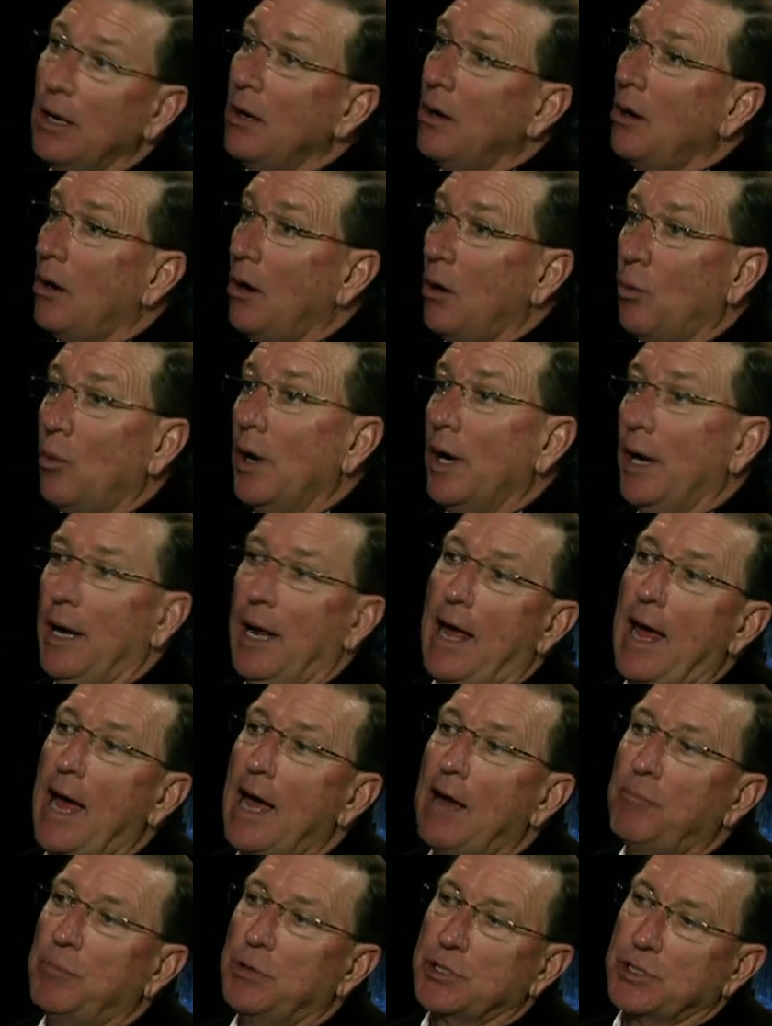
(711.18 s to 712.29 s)
or
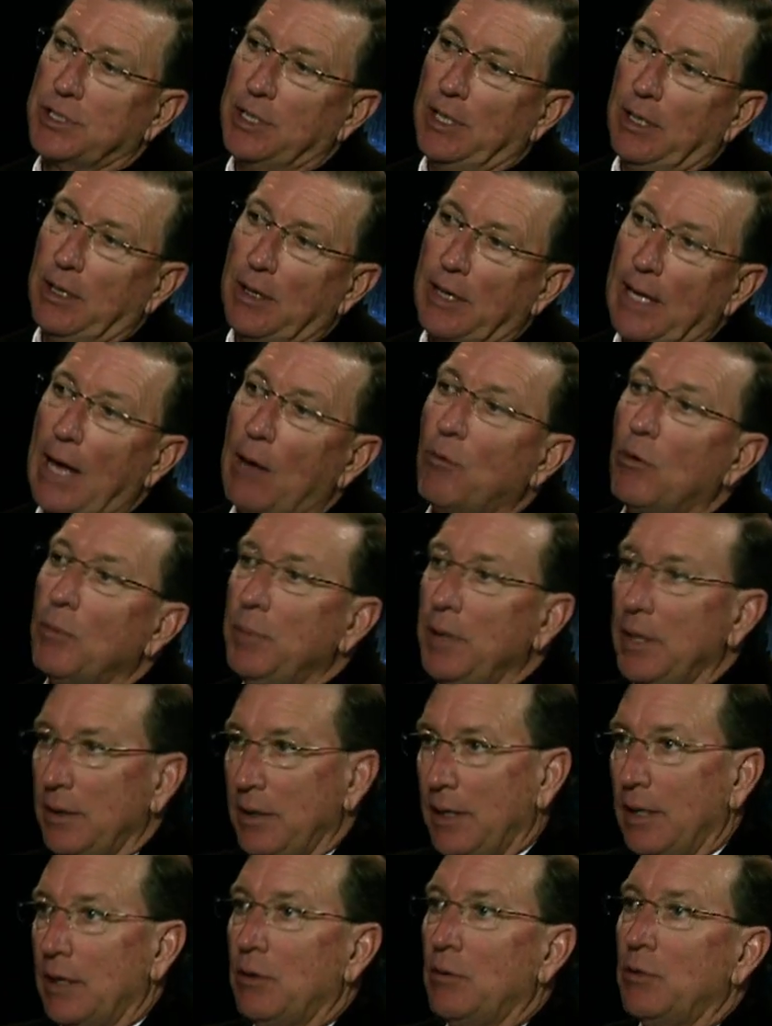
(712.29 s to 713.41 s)
1.5%, that will be
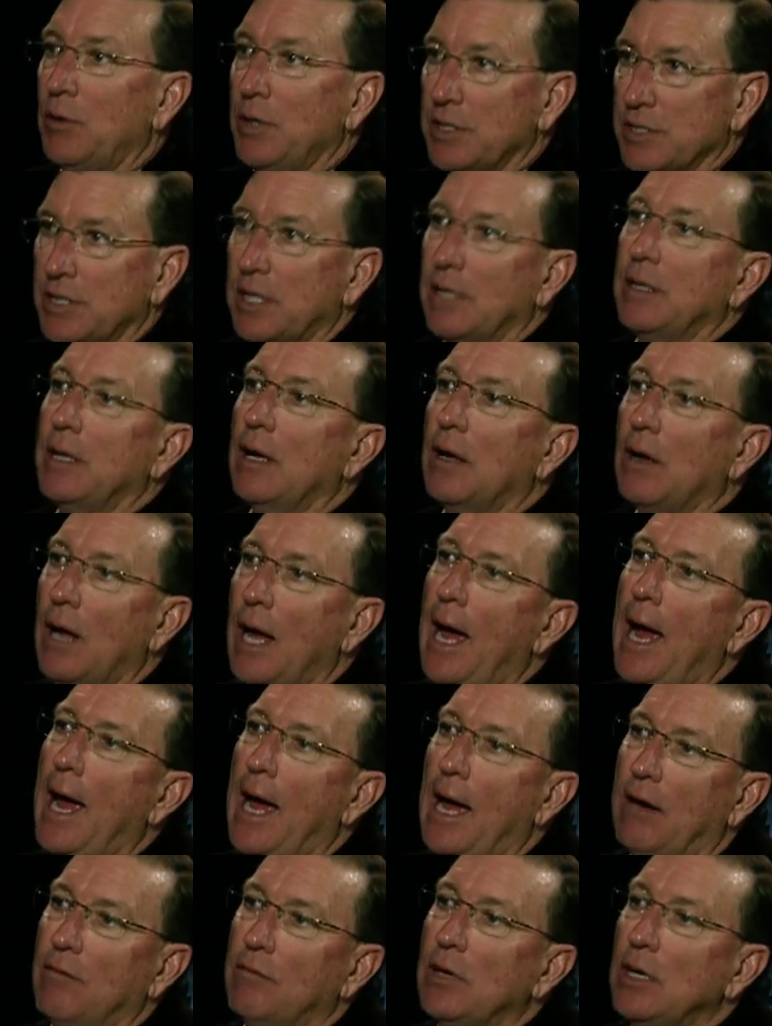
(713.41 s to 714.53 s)
the increase that they'll
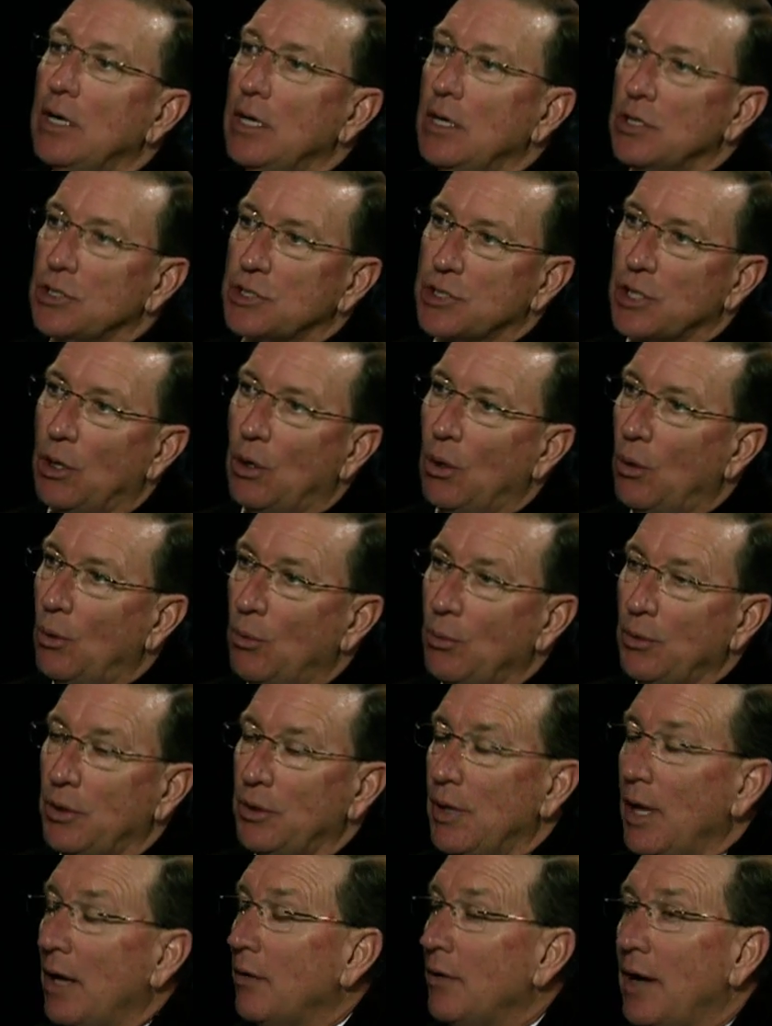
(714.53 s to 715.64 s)
have. So
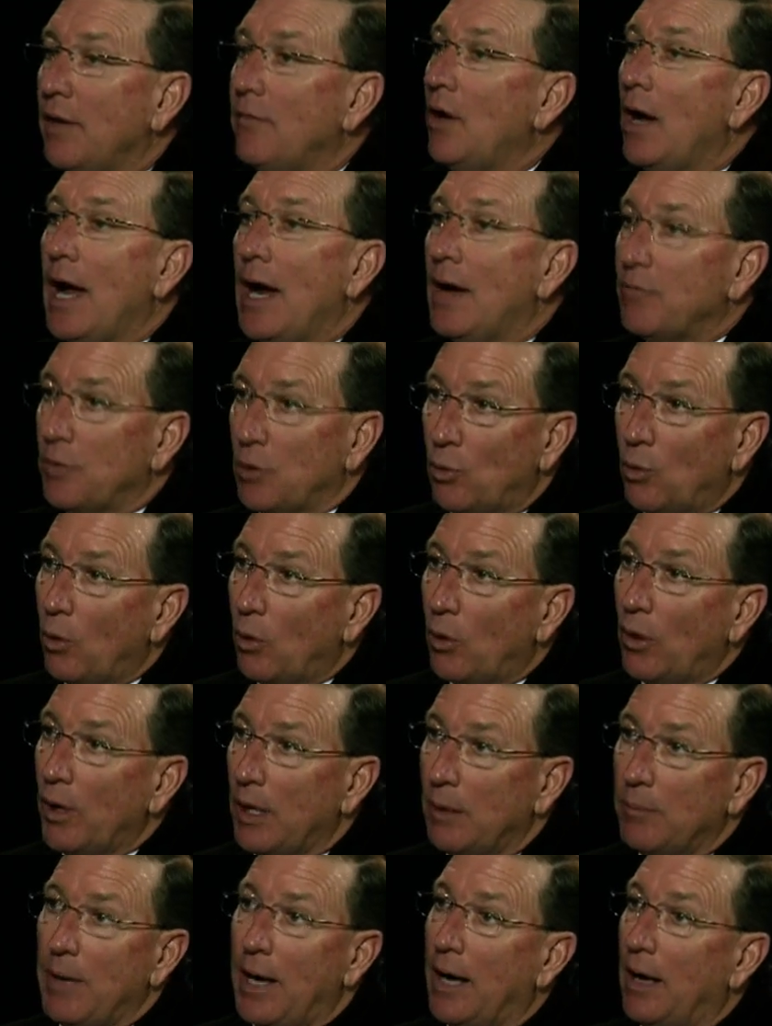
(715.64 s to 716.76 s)
they'll never have to
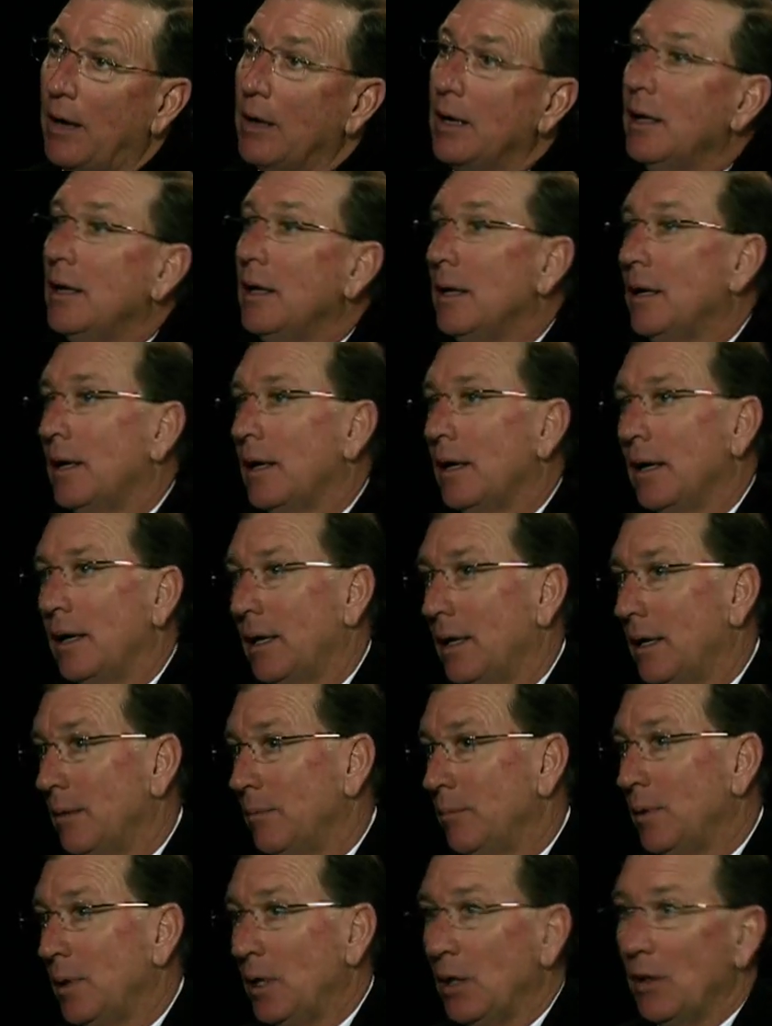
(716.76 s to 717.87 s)
worry about,
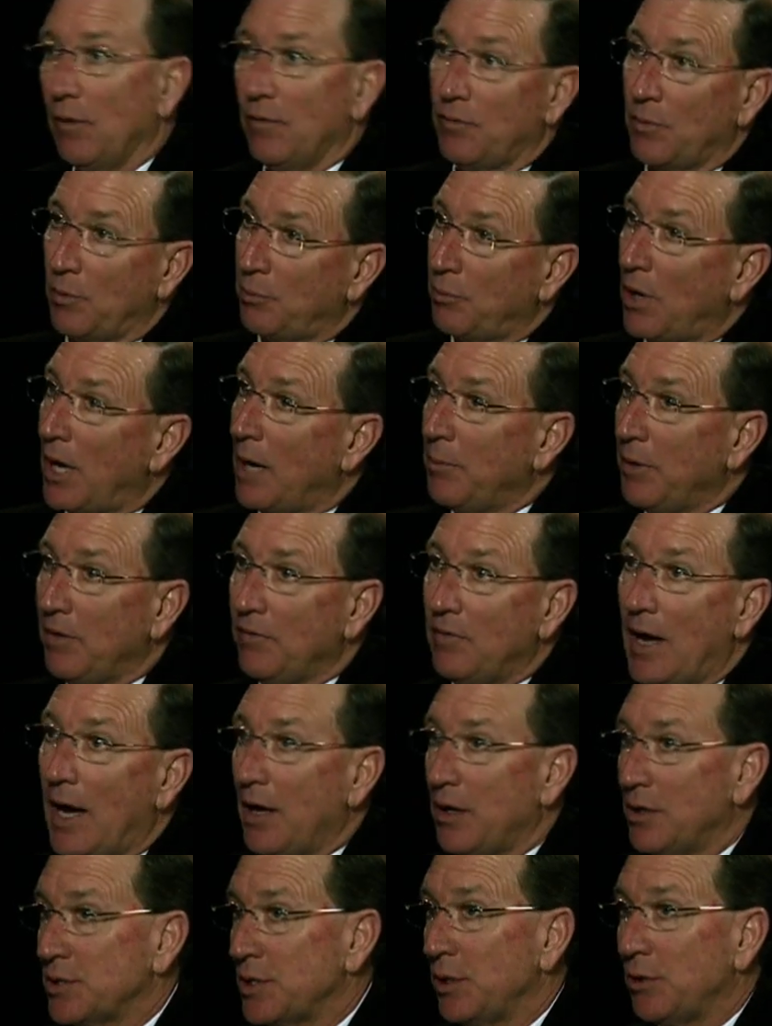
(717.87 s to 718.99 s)
uh, you know, if the property
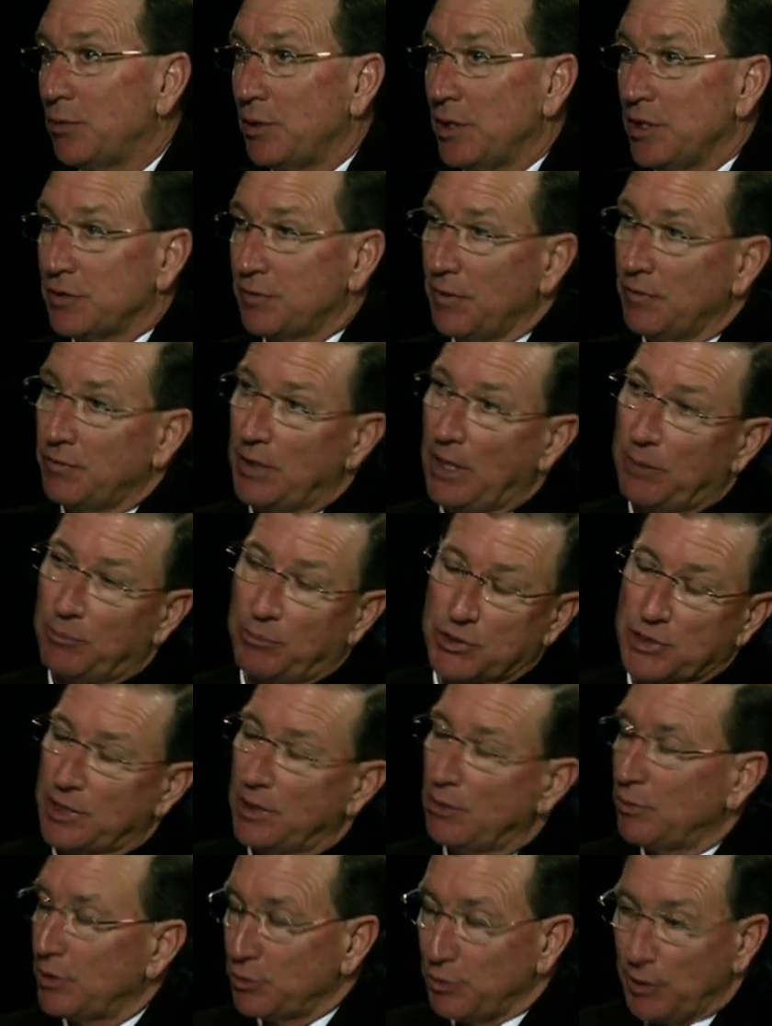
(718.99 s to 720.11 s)
values increase
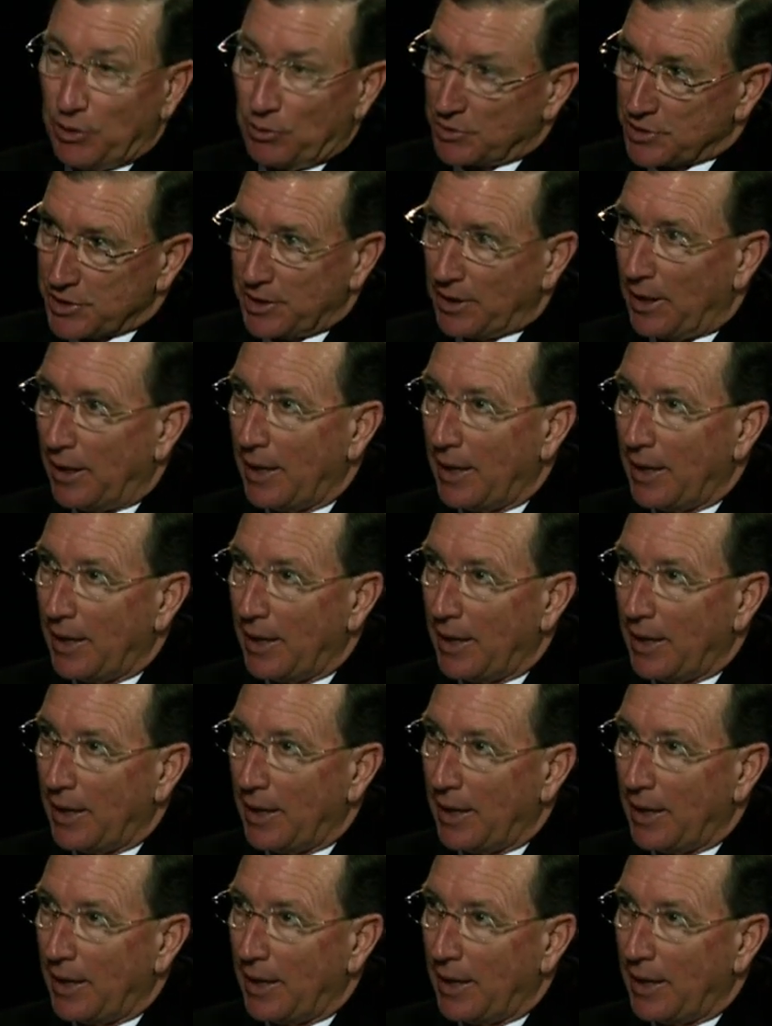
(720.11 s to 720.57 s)
15%, which we don't see that